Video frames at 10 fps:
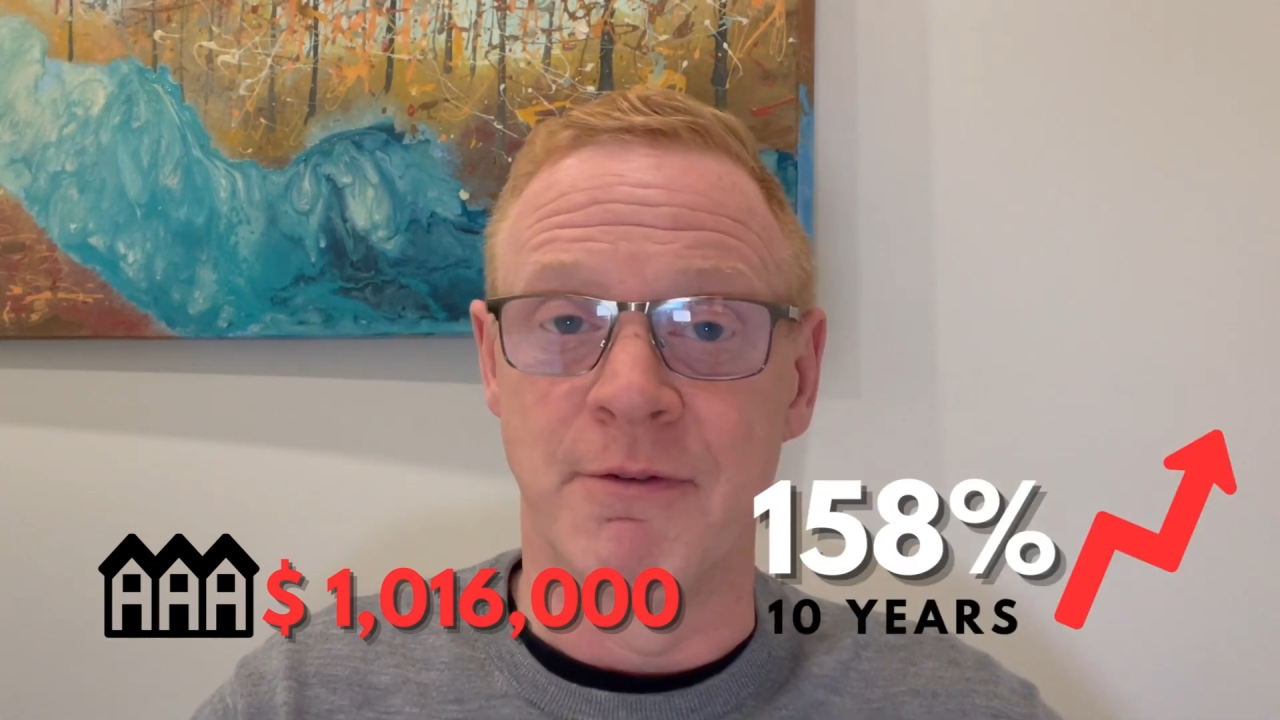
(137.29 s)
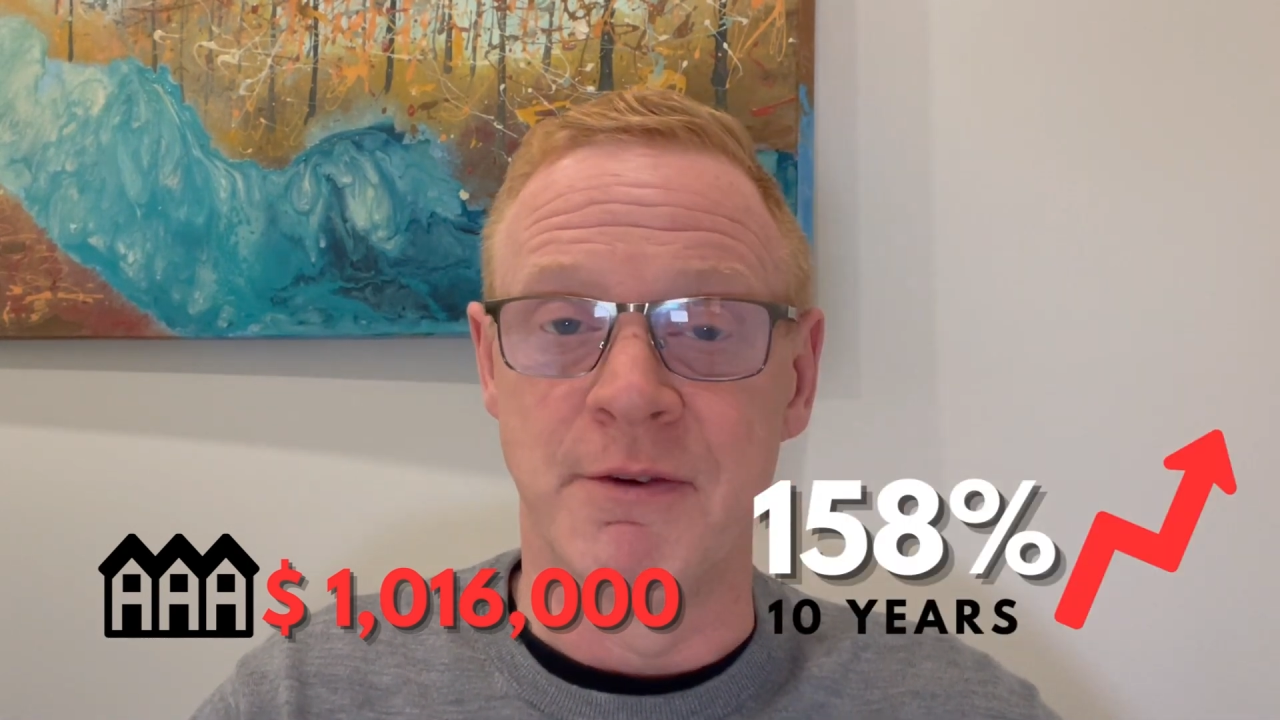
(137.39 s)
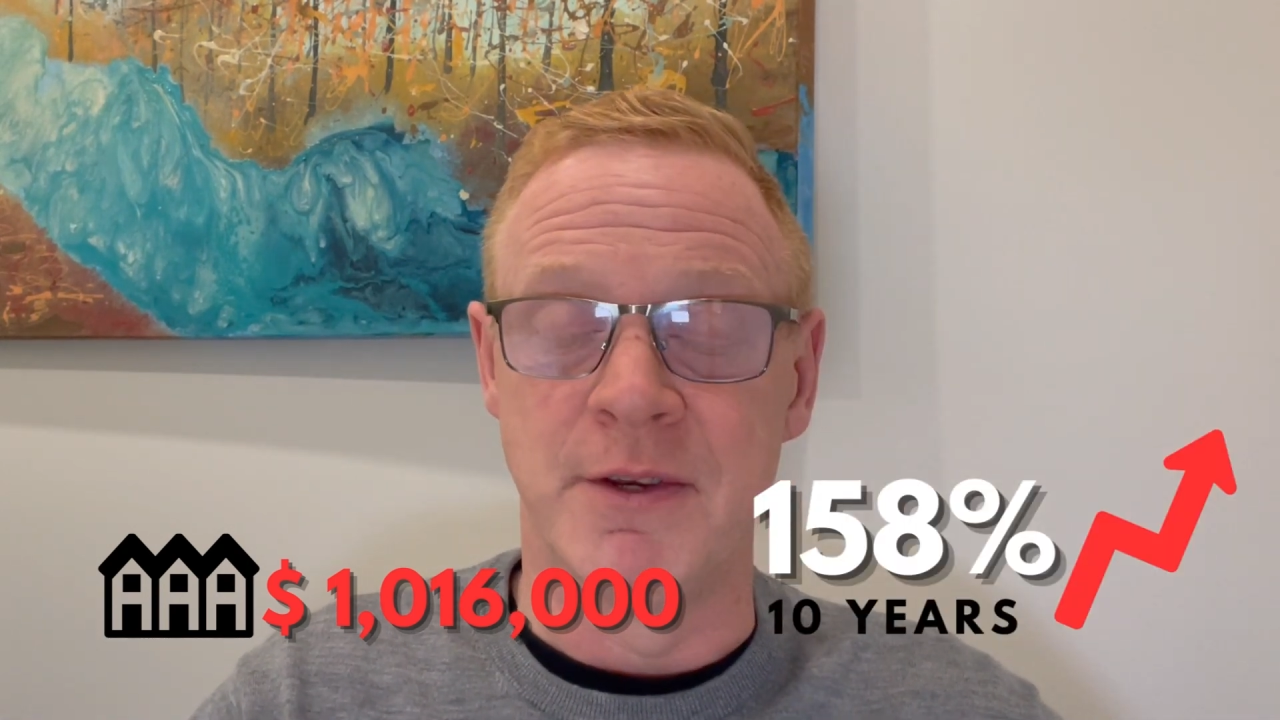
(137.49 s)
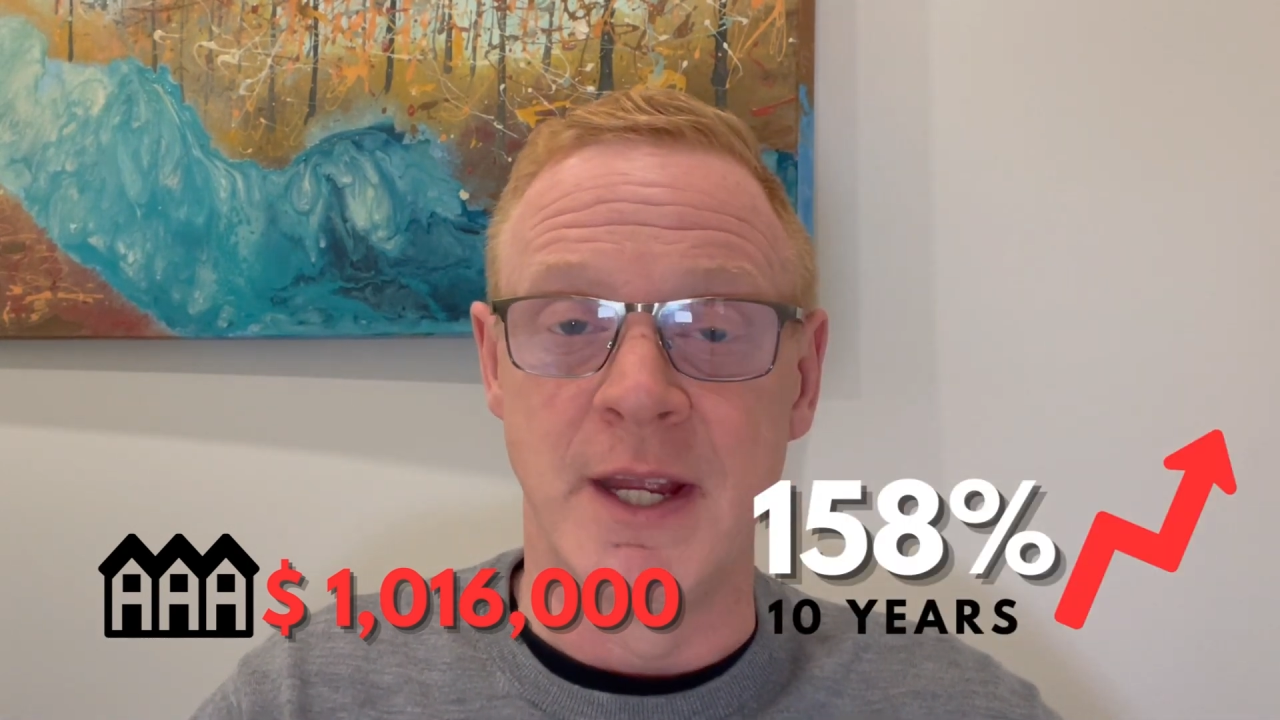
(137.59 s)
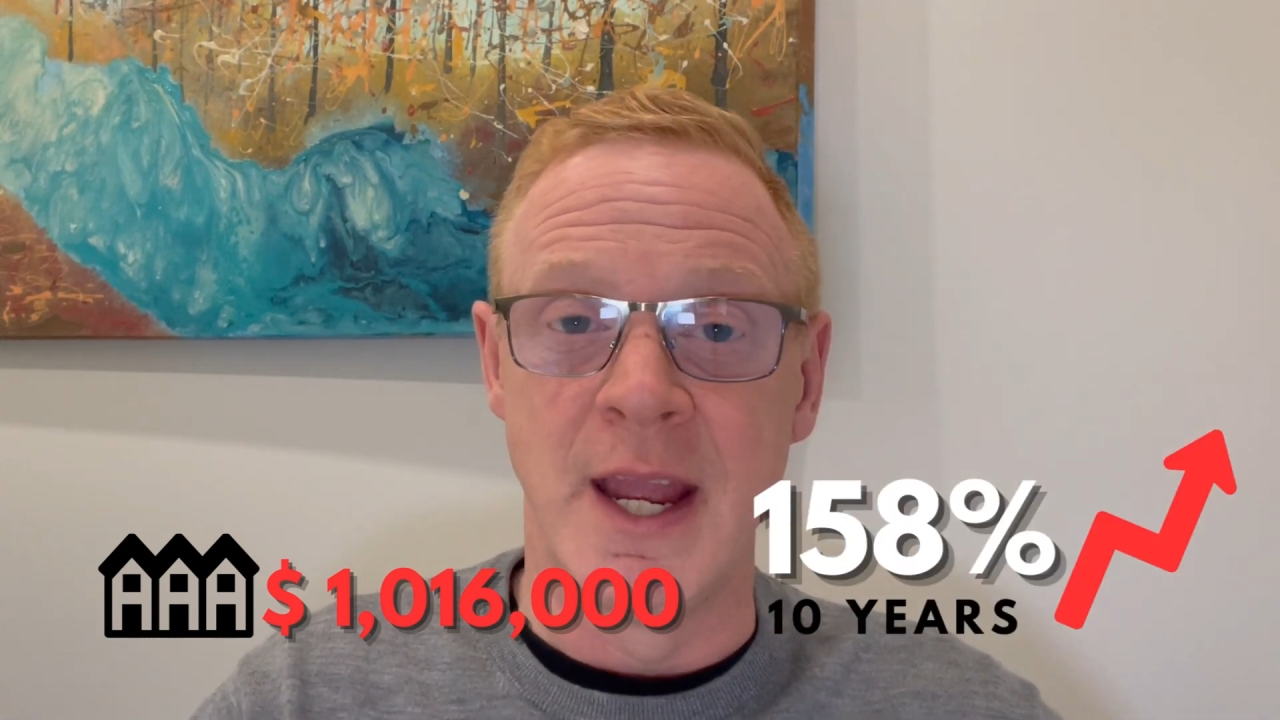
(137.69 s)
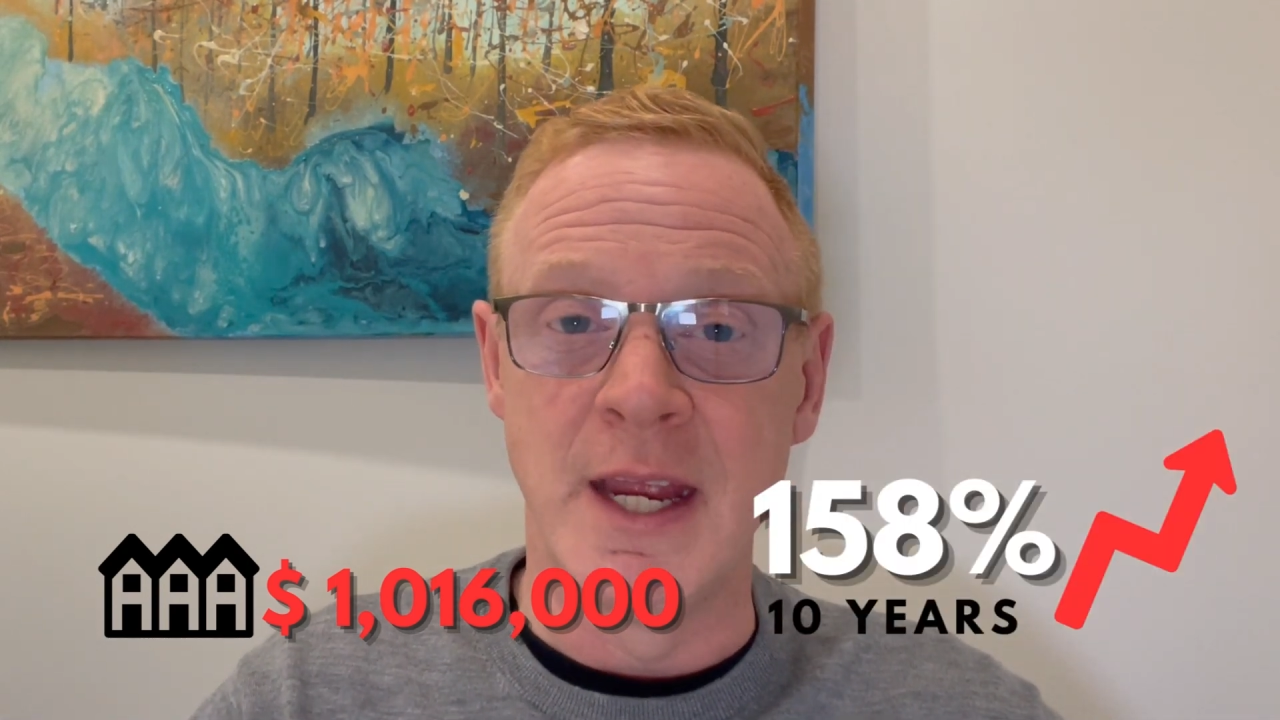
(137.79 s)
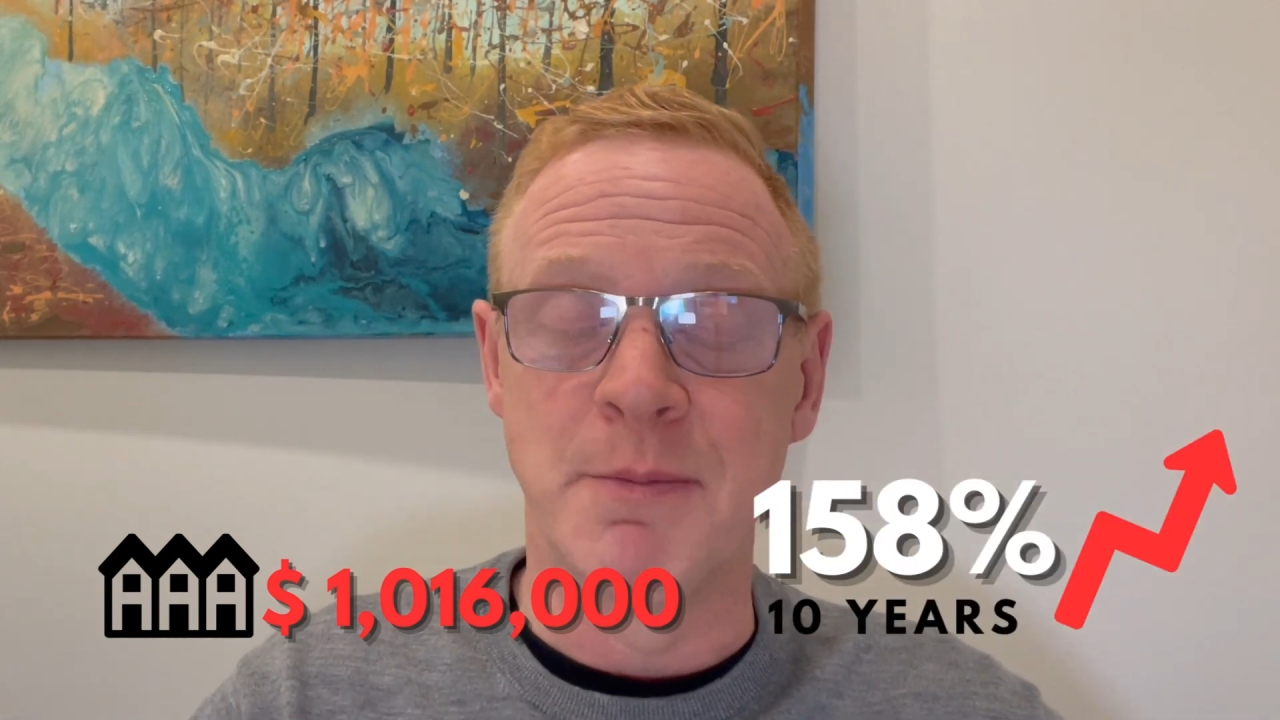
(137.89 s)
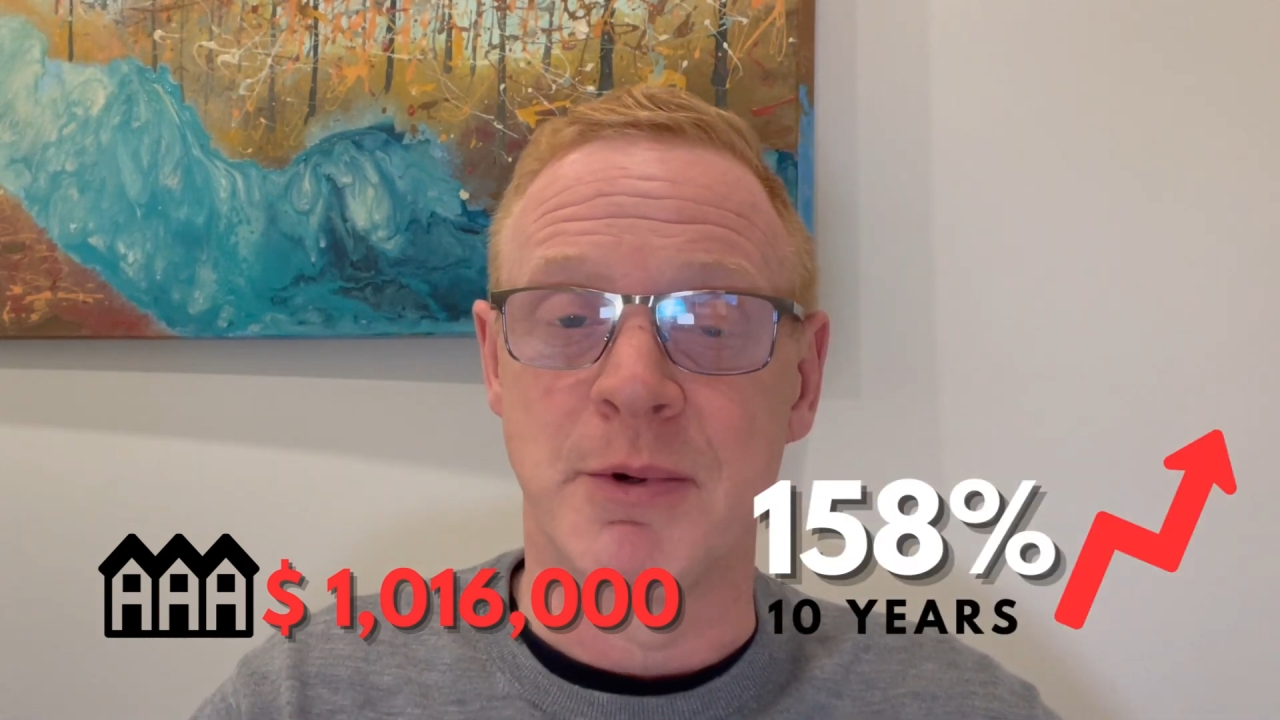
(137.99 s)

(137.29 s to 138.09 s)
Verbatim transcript: fifty-eight